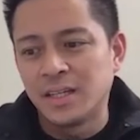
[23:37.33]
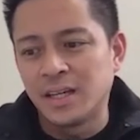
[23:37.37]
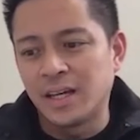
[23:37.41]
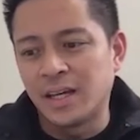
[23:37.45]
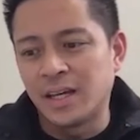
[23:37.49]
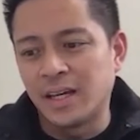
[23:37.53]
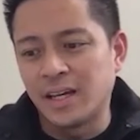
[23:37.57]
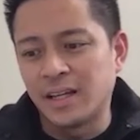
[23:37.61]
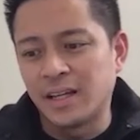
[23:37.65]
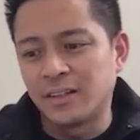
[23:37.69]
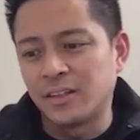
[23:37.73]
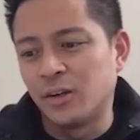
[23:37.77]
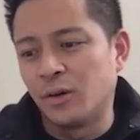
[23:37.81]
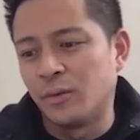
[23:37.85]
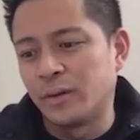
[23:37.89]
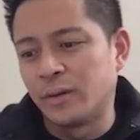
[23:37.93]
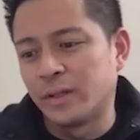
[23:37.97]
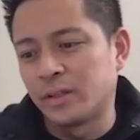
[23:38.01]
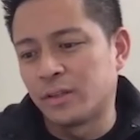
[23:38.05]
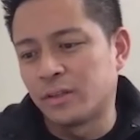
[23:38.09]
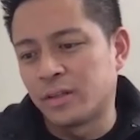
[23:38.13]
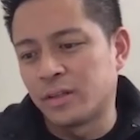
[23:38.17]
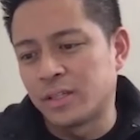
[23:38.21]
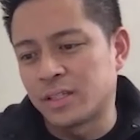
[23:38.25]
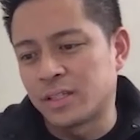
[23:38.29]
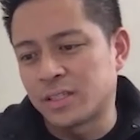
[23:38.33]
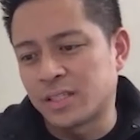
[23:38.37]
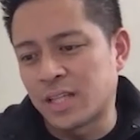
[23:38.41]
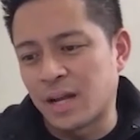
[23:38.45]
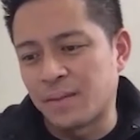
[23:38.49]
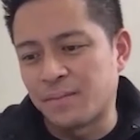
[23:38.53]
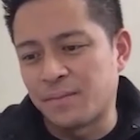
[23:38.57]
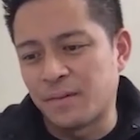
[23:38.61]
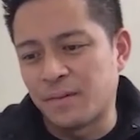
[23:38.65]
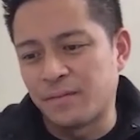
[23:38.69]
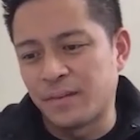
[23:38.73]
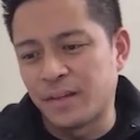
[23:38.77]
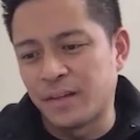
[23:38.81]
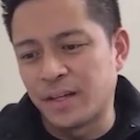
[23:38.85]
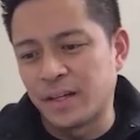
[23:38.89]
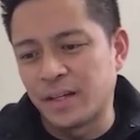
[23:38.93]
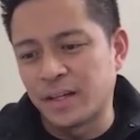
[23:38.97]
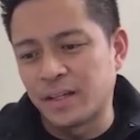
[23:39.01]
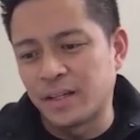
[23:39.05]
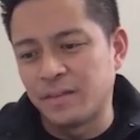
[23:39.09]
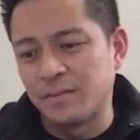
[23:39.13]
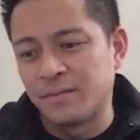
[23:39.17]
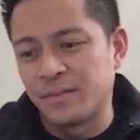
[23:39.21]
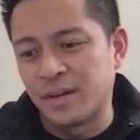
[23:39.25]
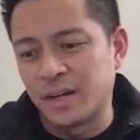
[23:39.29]
And going to this type of
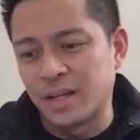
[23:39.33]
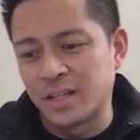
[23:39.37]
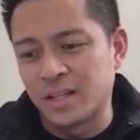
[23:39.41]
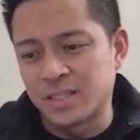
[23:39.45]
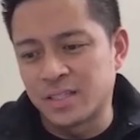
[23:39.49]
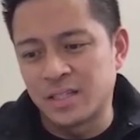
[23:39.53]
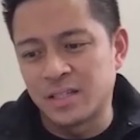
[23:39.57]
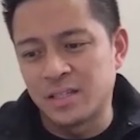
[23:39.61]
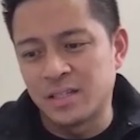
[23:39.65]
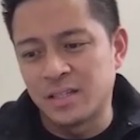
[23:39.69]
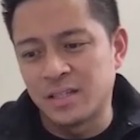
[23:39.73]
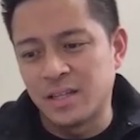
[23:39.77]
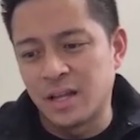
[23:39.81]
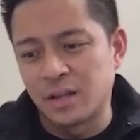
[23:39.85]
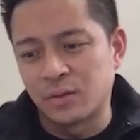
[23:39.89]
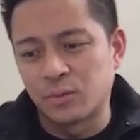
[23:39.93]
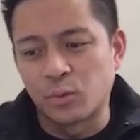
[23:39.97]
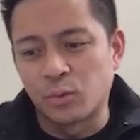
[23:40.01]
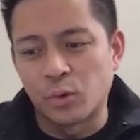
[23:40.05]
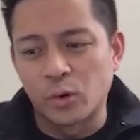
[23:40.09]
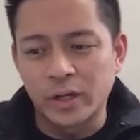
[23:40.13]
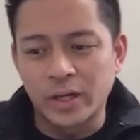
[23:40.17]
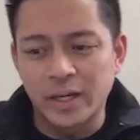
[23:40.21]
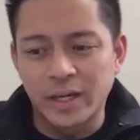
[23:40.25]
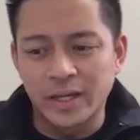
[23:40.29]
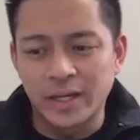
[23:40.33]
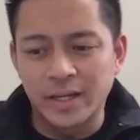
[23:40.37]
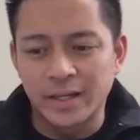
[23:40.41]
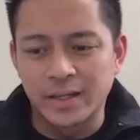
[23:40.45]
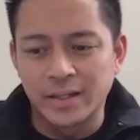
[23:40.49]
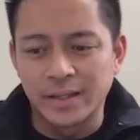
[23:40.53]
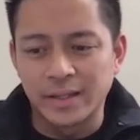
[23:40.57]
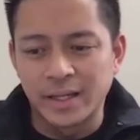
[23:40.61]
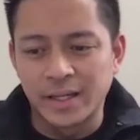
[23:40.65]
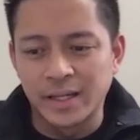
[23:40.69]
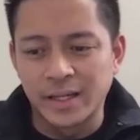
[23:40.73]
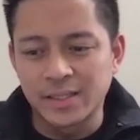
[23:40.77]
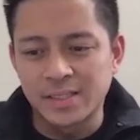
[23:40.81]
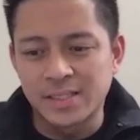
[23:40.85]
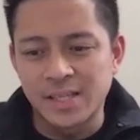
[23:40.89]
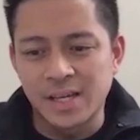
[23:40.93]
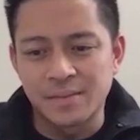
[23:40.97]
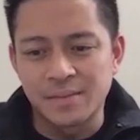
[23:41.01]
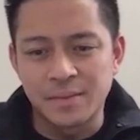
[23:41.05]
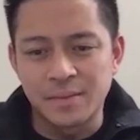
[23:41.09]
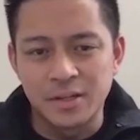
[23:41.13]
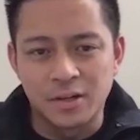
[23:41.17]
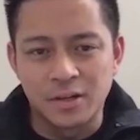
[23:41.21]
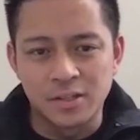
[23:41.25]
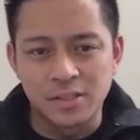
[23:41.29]
like events and networking and like
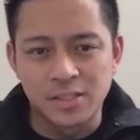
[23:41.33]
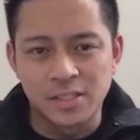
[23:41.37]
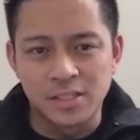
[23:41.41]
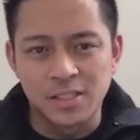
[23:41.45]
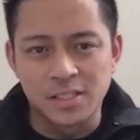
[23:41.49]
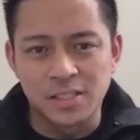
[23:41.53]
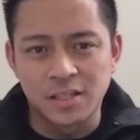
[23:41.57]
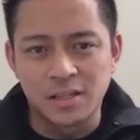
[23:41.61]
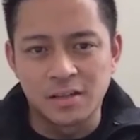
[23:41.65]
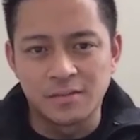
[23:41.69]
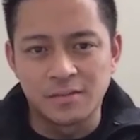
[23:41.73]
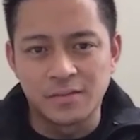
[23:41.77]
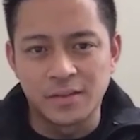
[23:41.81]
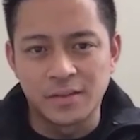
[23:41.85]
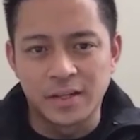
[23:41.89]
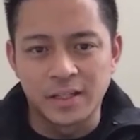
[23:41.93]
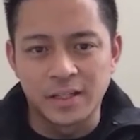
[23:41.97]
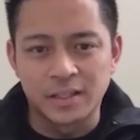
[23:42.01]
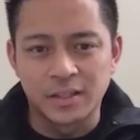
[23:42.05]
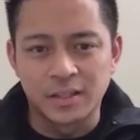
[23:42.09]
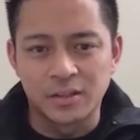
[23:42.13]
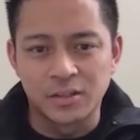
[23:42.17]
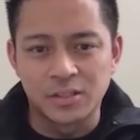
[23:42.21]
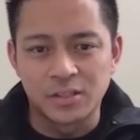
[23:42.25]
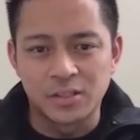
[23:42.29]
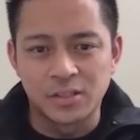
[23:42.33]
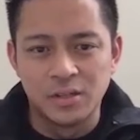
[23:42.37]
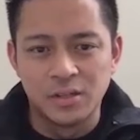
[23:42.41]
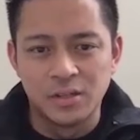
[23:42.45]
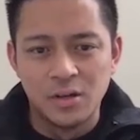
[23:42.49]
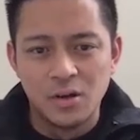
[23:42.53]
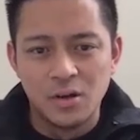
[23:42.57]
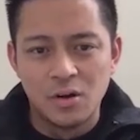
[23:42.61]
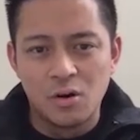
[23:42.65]
seminars and stuff, like there's